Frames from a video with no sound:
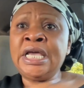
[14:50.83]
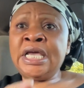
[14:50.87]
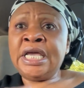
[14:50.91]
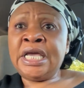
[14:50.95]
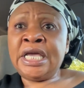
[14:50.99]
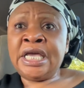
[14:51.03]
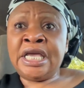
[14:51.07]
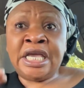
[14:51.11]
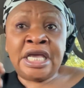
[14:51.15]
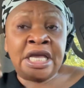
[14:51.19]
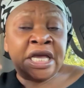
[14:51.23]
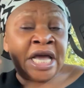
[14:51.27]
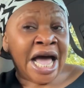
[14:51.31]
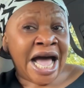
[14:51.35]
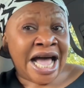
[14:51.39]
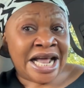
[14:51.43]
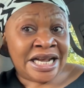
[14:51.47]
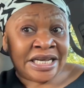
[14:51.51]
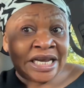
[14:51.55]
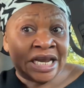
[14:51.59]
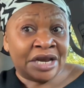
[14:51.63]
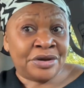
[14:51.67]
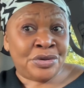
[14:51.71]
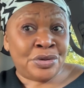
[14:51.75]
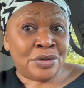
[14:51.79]
He had
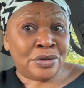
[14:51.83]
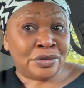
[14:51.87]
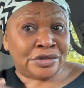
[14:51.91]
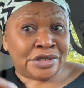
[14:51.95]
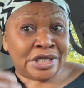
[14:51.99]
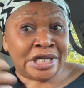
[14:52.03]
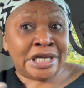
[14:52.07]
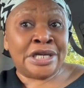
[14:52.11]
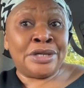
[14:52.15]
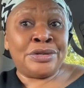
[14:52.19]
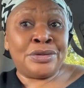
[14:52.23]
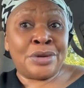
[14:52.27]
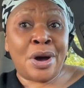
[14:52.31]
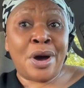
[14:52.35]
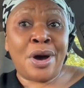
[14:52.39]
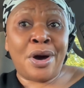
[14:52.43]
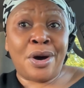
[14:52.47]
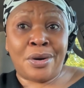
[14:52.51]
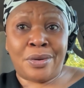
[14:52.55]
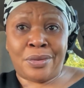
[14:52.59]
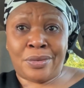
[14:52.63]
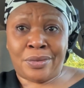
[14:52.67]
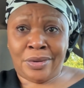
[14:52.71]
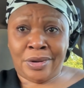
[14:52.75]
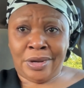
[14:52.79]
the news. He
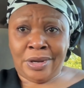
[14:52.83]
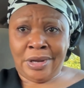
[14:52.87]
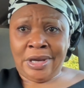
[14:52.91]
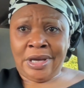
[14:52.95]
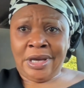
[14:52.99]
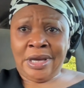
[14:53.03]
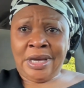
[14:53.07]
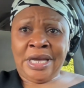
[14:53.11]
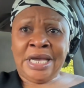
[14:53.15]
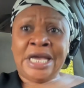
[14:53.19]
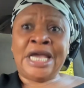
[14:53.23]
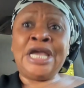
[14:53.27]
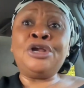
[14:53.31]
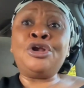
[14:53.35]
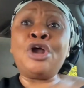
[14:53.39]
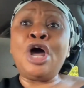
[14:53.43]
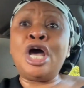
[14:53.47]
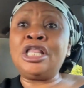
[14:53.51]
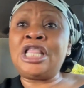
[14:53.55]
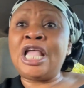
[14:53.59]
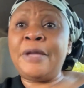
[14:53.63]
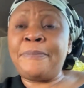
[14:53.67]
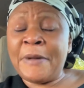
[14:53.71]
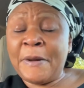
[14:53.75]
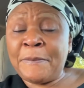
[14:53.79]
know
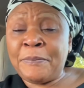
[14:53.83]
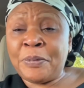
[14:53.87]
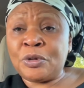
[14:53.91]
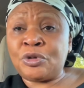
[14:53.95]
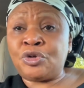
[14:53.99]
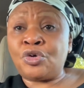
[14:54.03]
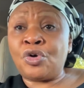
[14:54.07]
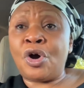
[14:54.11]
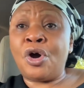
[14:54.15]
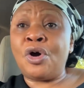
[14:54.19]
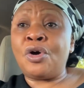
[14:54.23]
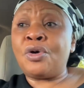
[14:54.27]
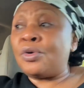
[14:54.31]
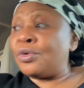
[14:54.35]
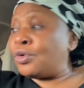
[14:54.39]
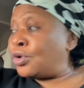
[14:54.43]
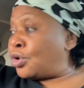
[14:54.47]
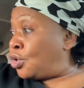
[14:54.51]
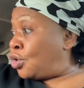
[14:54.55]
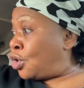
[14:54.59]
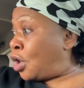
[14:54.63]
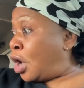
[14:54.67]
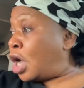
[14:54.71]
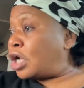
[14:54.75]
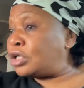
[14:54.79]
the people to
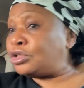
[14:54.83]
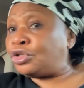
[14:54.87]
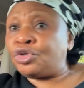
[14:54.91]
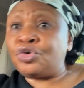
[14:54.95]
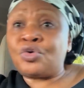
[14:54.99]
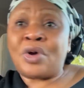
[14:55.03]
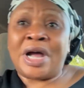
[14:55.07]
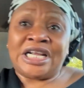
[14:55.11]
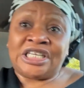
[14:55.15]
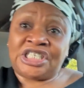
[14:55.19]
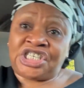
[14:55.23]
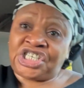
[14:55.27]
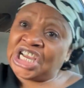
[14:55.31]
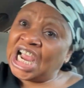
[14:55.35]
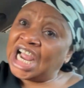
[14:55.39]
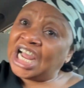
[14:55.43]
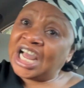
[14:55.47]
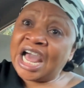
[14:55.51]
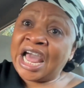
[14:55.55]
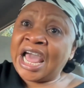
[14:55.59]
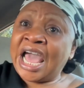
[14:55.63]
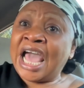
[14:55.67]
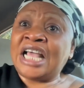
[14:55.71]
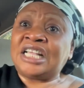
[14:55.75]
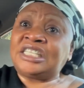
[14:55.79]
go to and shake
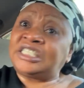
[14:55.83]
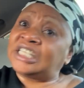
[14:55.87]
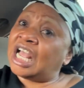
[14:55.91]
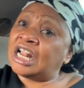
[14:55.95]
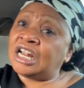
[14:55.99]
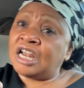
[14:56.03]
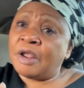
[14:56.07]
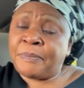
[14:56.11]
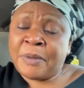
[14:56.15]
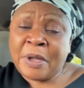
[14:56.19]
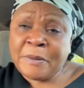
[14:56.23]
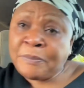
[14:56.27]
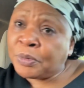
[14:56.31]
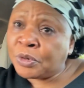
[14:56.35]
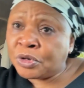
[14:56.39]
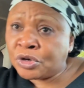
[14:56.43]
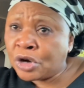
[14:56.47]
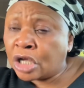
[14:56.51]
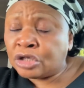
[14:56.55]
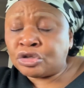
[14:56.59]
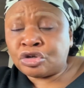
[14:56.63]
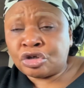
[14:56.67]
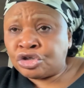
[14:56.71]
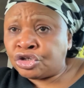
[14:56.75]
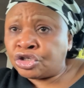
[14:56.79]
hands and the people
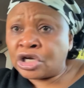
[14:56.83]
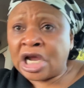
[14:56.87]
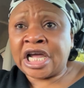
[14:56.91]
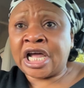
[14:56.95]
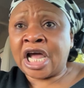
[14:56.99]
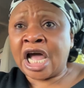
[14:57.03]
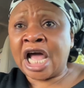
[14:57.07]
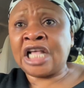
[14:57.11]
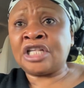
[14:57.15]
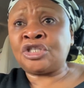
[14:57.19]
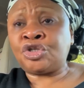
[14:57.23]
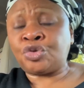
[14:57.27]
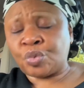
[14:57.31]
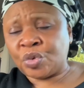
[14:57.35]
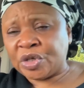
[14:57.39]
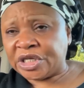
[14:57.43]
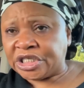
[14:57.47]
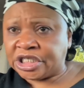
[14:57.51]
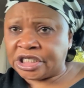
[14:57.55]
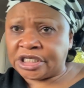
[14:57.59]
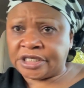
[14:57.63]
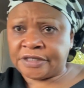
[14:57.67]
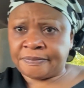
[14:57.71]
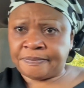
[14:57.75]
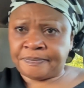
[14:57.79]
not to shake hands with
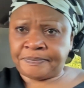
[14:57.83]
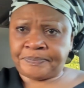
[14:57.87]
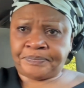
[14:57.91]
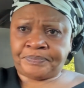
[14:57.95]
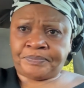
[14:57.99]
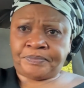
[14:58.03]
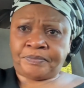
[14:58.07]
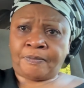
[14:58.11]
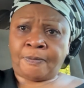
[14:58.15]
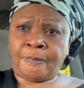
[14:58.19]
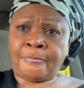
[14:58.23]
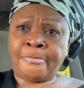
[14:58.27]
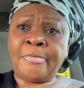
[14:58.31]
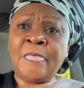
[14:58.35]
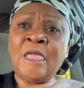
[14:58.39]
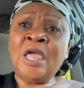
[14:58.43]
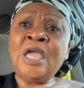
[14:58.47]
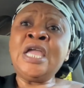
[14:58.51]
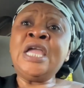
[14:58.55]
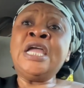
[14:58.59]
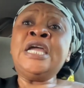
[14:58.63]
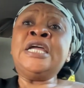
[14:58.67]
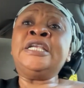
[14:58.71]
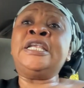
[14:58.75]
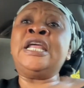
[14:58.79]
him.
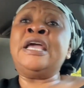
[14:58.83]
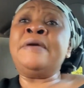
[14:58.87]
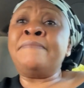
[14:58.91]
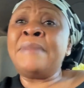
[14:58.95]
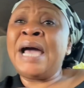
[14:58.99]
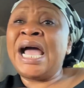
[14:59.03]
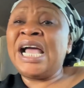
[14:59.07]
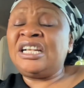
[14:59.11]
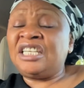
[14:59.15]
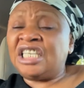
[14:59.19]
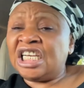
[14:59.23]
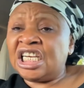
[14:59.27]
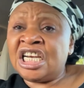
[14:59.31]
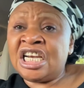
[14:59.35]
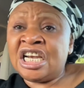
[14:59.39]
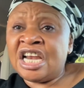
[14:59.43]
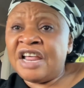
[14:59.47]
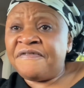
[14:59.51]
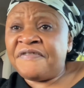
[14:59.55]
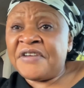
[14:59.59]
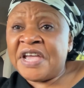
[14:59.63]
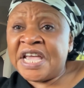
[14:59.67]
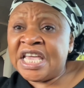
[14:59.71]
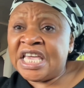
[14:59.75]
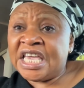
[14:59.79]
The man didn't
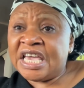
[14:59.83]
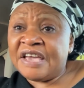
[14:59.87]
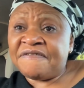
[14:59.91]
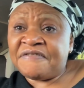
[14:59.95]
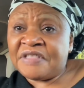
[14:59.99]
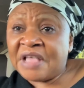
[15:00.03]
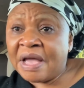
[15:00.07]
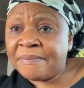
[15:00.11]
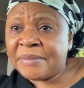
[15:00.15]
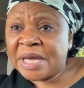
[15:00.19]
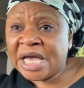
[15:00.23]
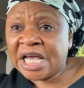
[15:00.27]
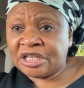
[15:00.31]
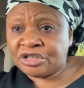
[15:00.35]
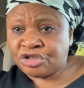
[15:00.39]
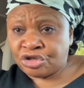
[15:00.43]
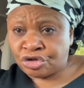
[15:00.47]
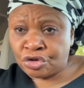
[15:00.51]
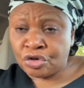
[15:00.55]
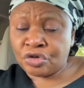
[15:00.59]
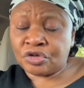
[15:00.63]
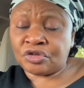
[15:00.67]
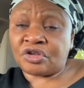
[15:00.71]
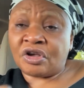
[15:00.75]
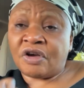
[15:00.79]
even give them
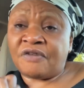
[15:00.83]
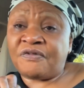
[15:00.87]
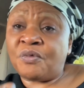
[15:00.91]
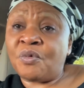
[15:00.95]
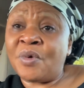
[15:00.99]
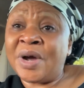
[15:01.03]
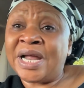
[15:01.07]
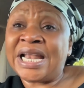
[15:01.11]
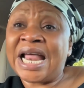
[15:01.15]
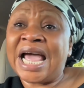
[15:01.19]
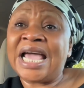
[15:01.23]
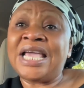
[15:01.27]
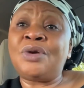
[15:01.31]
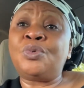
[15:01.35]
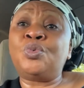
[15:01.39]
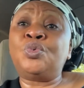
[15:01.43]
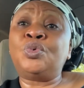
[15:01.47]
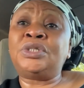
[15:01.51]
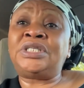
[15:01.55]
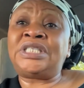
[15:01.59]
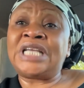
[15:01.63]
excuse of whether he would